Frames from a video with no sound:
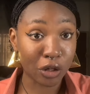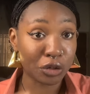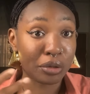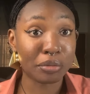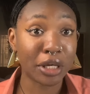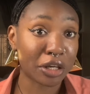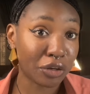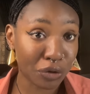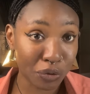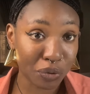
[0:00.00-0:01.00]
Including me and
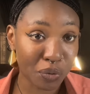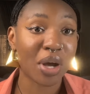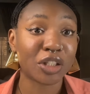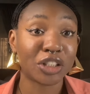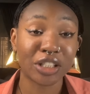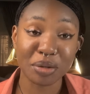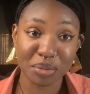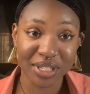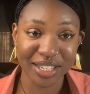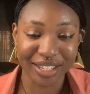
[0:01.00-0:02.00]
you, we are
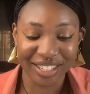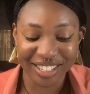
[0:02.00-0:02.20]
shapes.